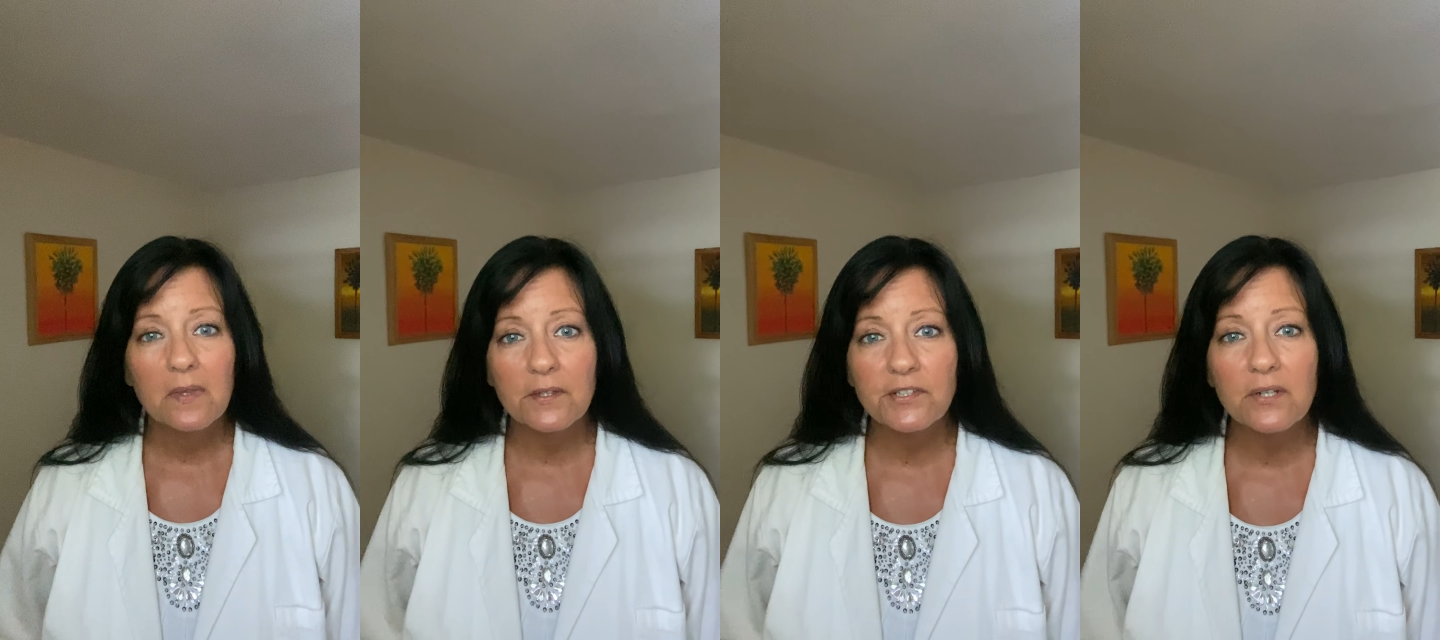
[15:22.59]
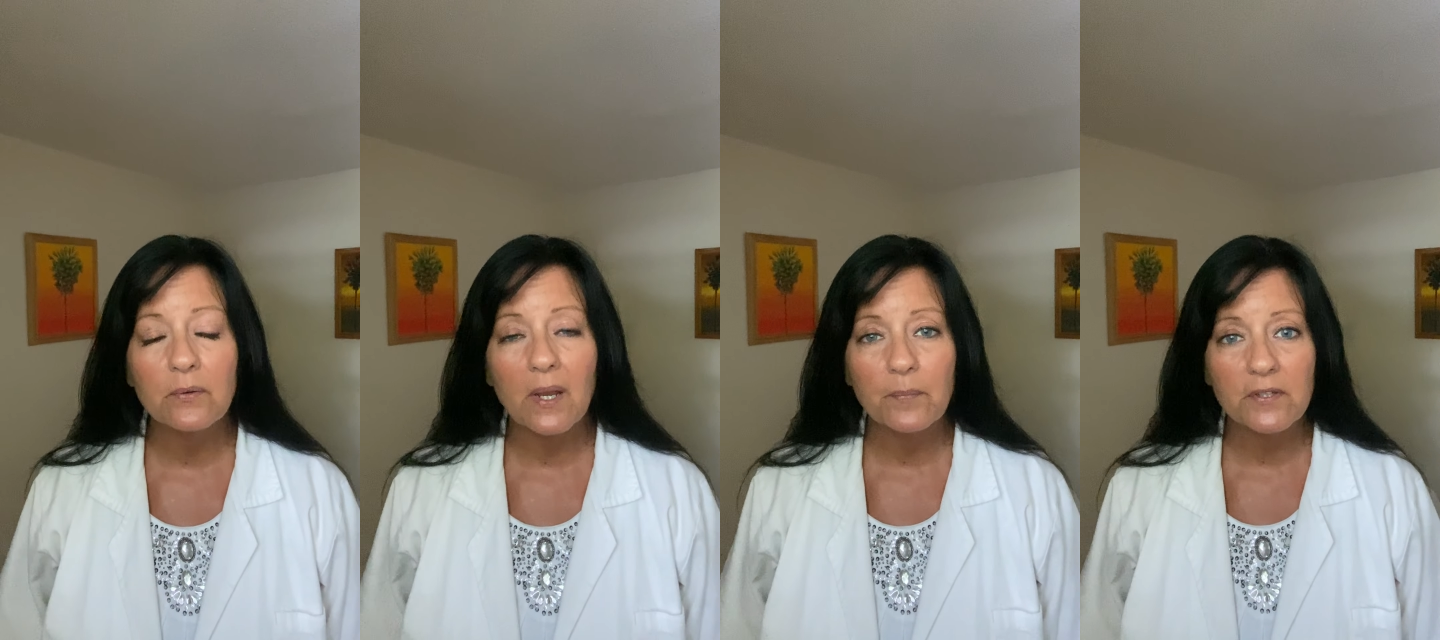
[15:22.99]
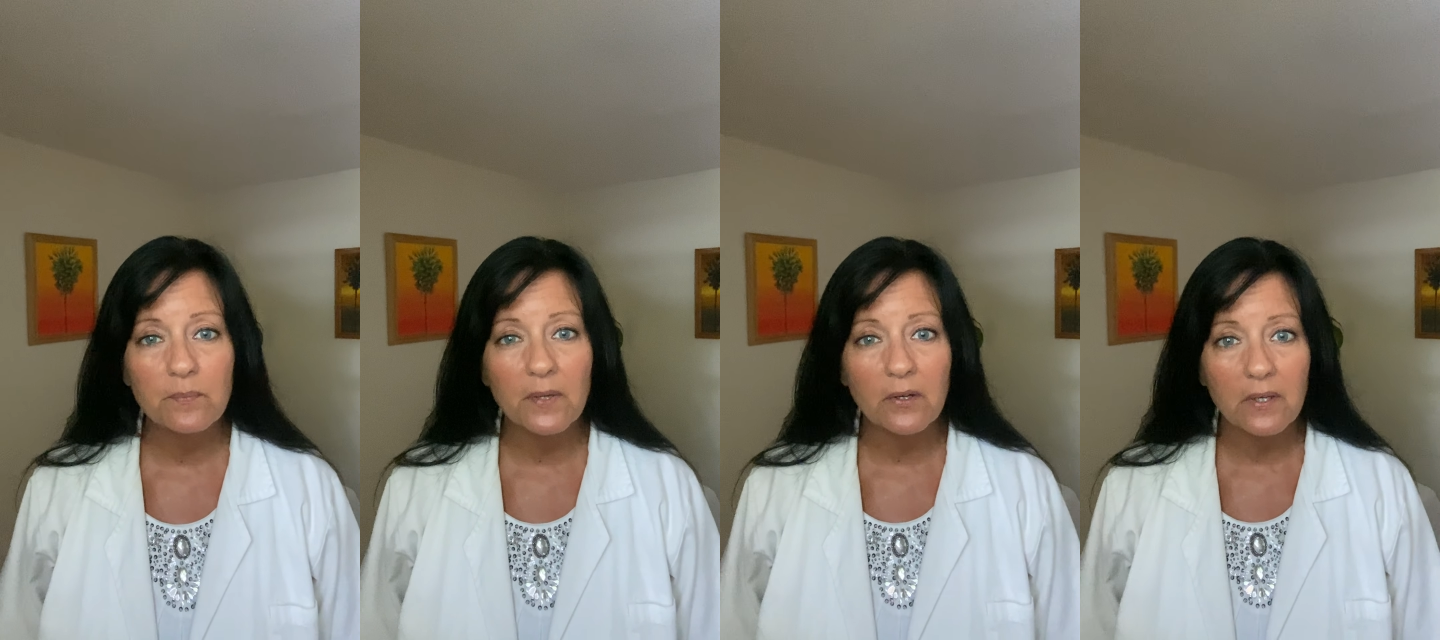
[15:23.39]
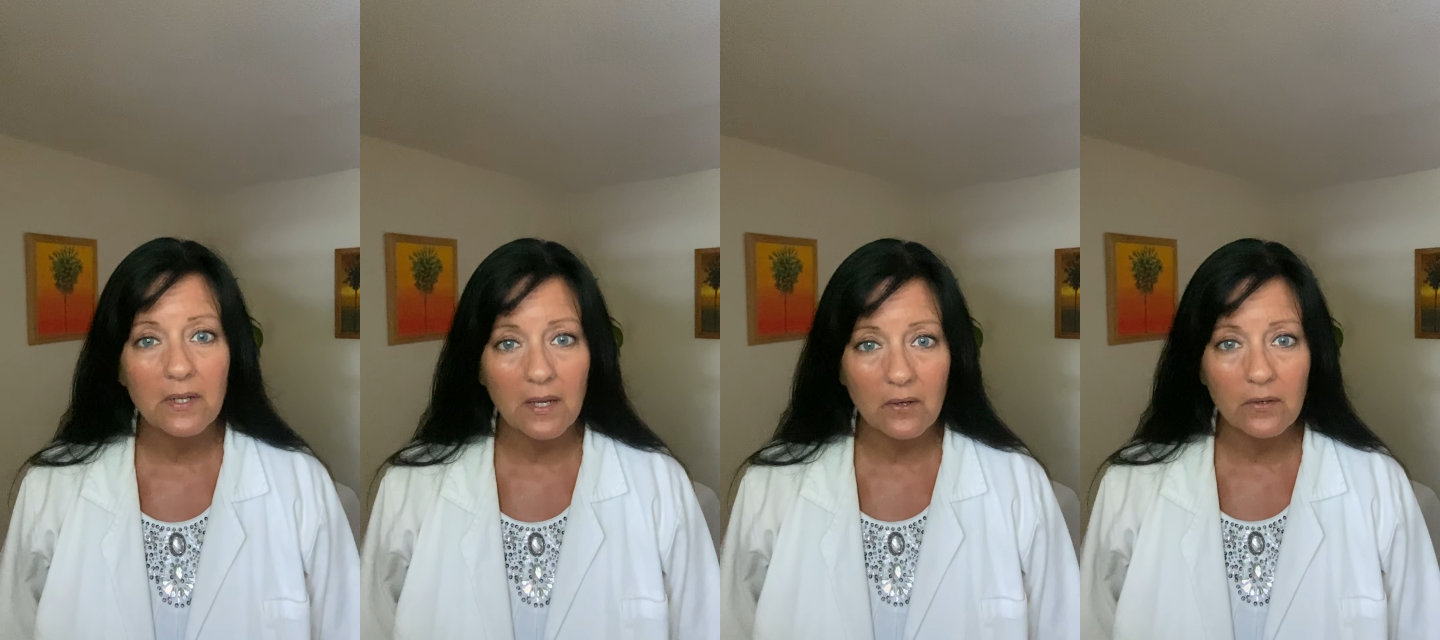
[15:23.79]
the Cedar Rapids,
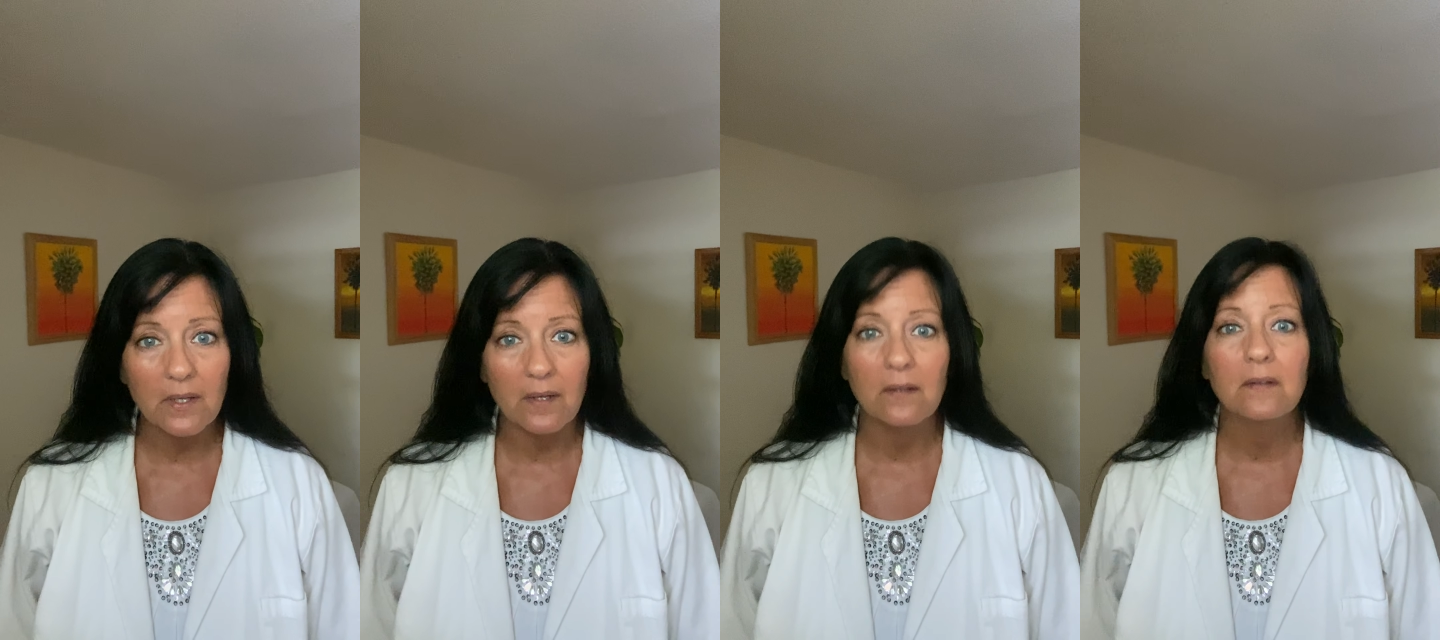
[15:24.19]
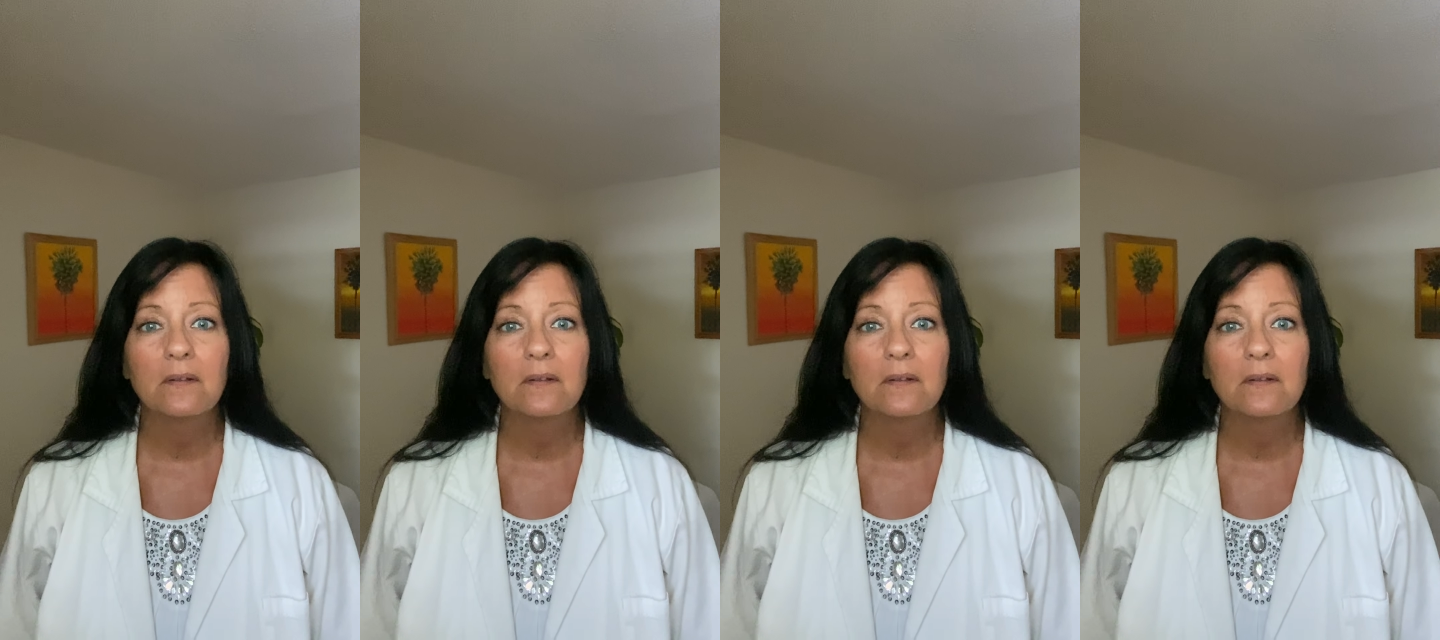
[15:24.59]
Marion area.